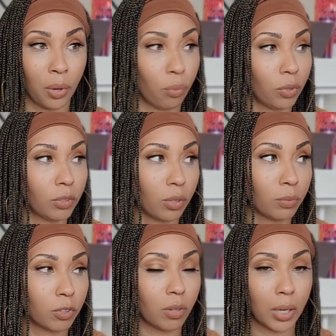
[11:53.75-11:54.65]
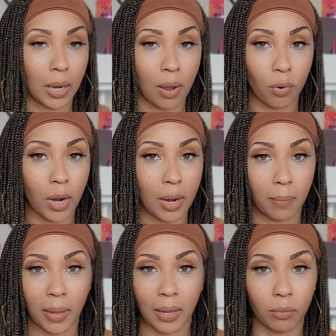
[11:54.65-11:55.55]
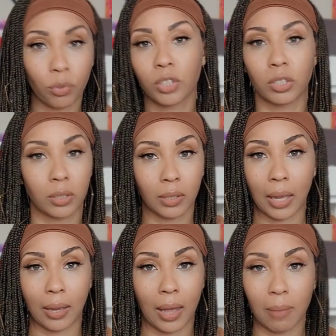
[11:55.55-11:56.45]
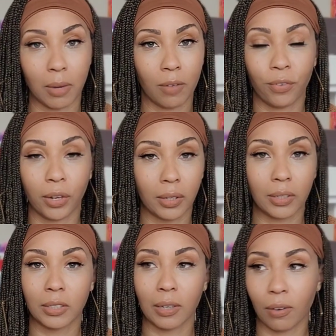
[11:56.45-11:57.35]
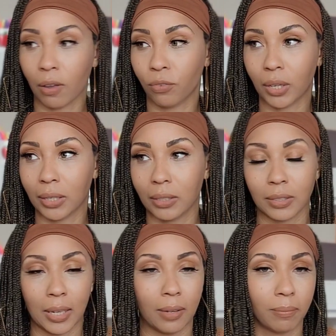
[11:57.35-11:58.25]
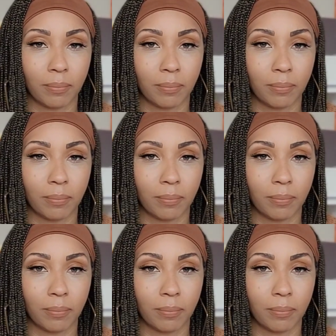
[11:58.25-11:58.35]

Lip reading: where you're homeschooling an hour, and I'm like, we're just like, I'm not feeling this, they're not feeling this. Like,